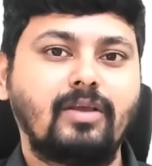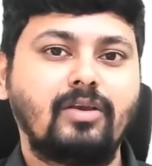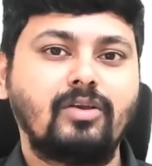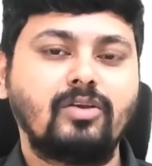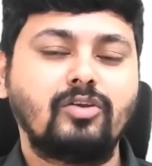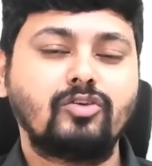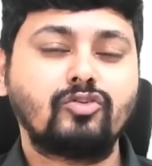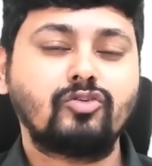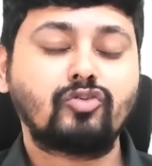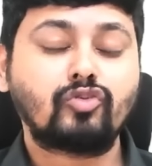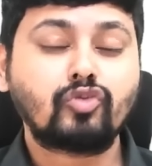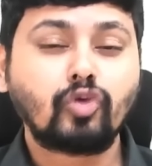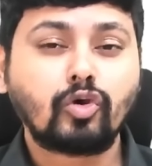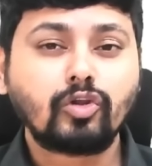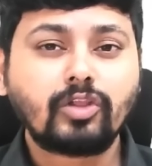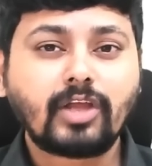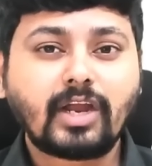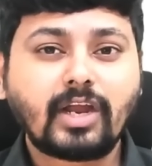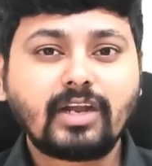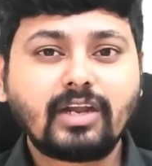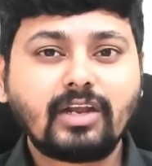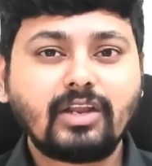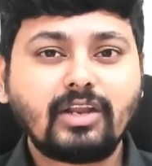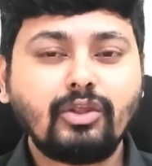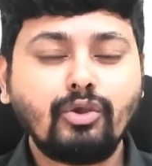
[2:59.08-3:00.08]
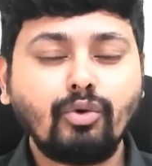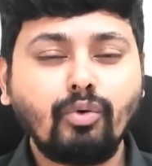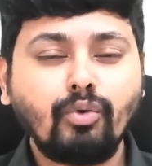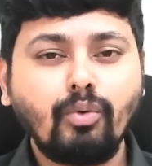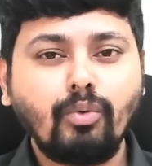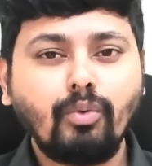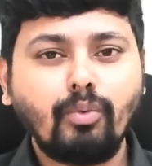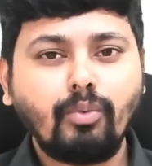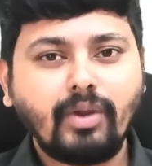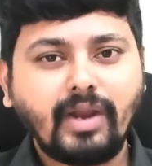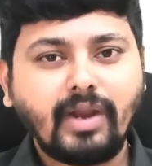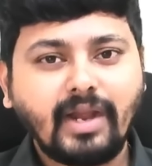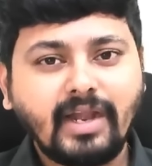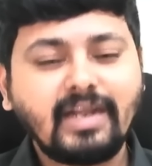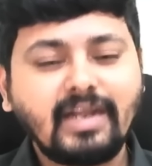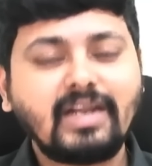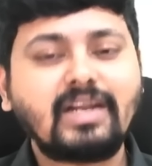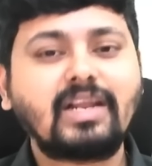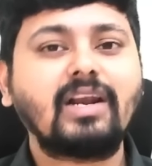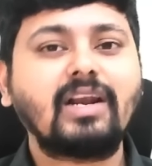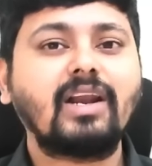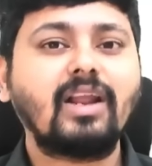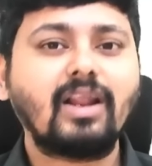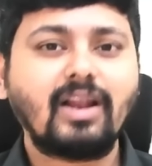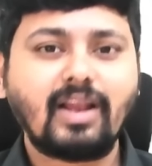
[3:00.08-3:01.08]
so that you
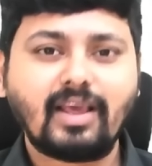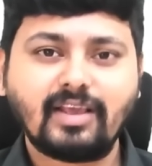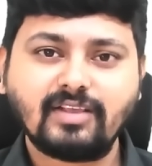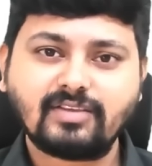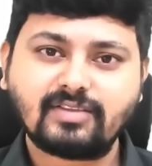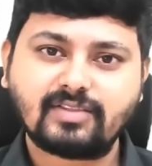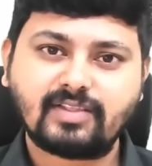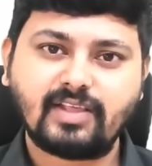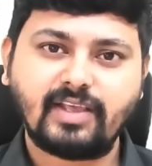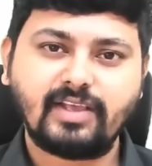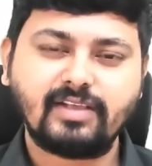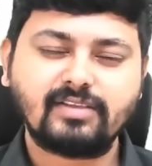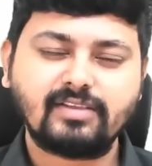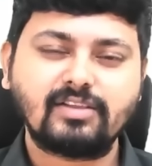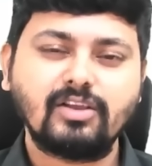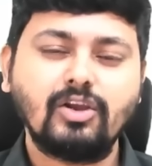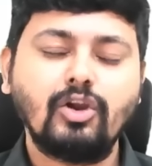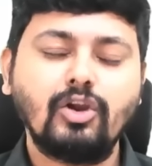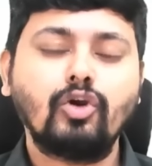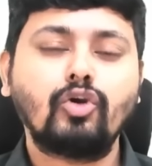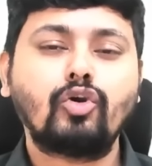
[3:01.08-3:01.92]
internalize things.